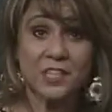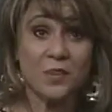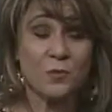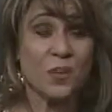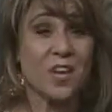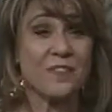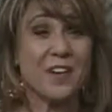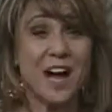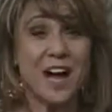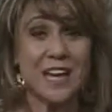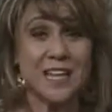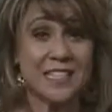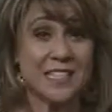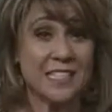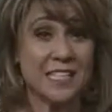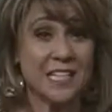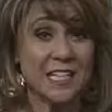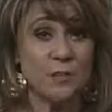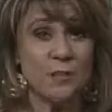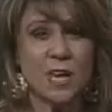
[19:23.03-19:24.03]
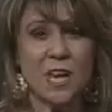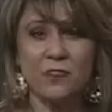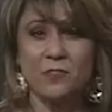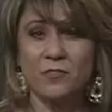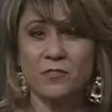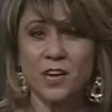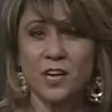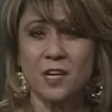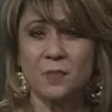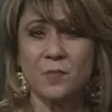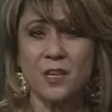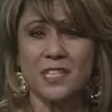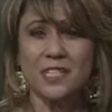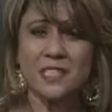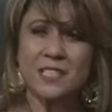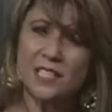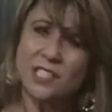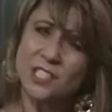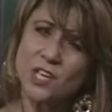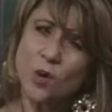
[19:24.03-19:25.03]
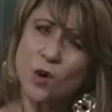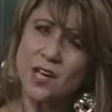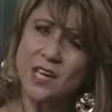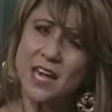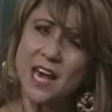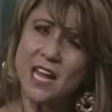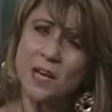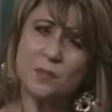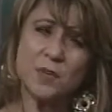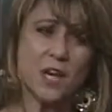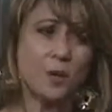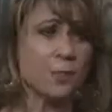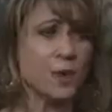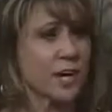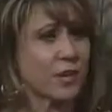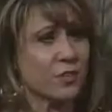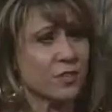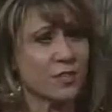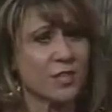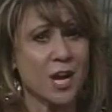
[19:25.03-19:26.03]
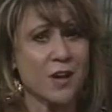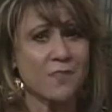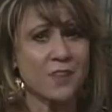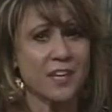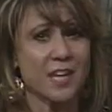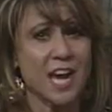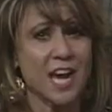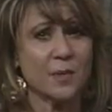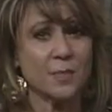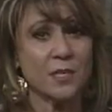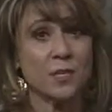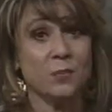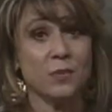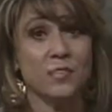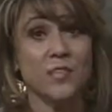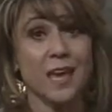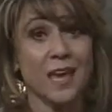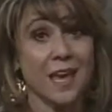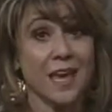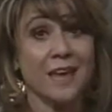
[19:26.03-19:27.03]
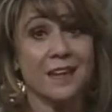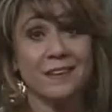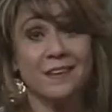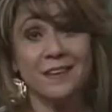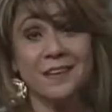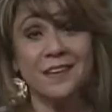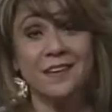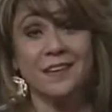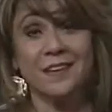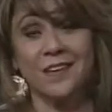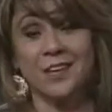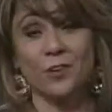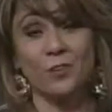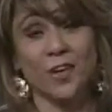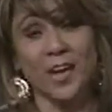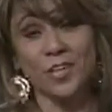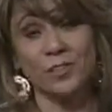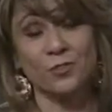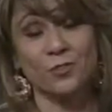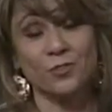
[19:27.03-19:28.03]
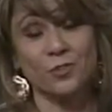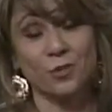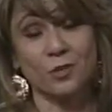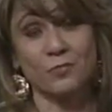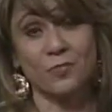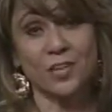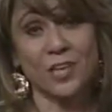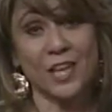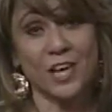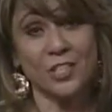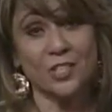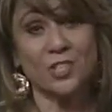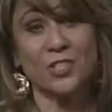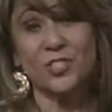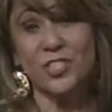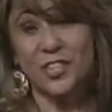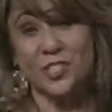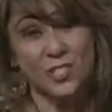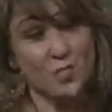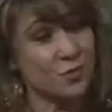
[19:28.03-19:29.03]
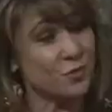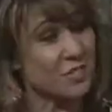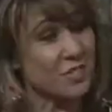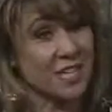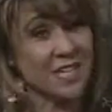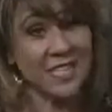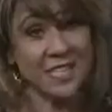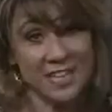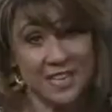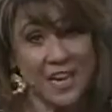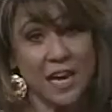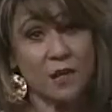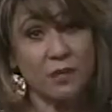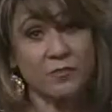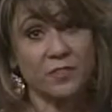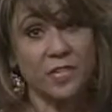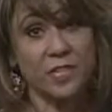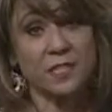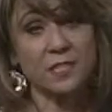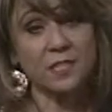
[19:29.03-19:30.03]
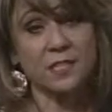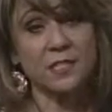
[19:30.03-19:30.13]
We have IT, we have a Cisco Academy, a Microsoft Academy with 8 international certifications that students can get out of this.